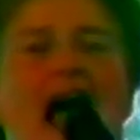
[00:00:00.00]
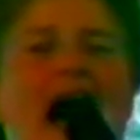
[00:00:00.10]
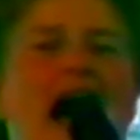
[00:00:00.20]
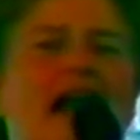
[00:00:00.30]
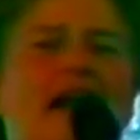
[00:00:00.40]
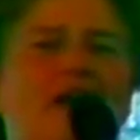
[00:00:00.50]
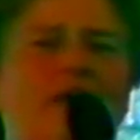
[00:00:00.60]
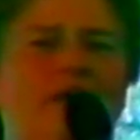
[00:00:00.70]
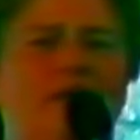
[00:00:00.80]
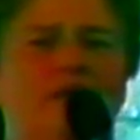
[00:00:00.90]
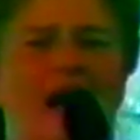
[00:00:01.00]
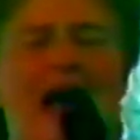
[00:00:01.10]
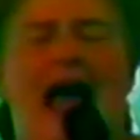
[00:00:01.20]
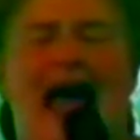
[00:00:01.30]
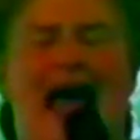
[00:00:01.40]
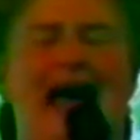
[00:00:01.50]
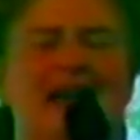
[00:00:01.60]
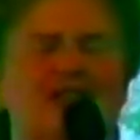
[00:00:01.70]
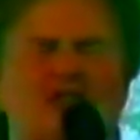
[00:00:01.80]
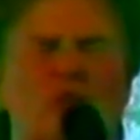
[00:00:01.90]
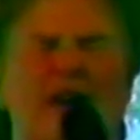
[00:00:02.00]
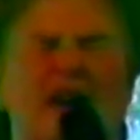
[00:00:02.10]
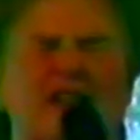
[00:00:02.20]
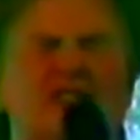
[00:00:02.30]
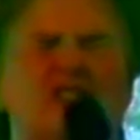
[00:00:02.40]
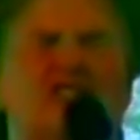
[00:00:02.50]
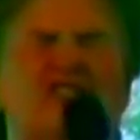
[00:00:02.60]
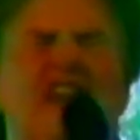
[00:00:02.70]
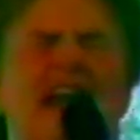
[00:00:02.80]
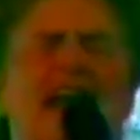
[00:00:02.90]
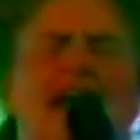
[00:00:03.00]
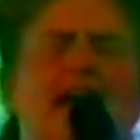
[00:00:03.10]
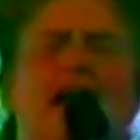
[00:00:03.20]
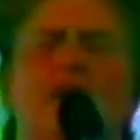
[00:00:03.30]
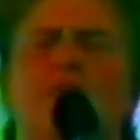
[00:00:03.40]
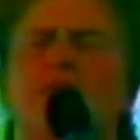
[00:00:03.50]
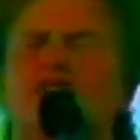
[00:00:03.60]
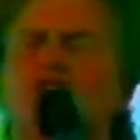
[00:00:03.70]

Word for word: Hallelujah. As we're singing in the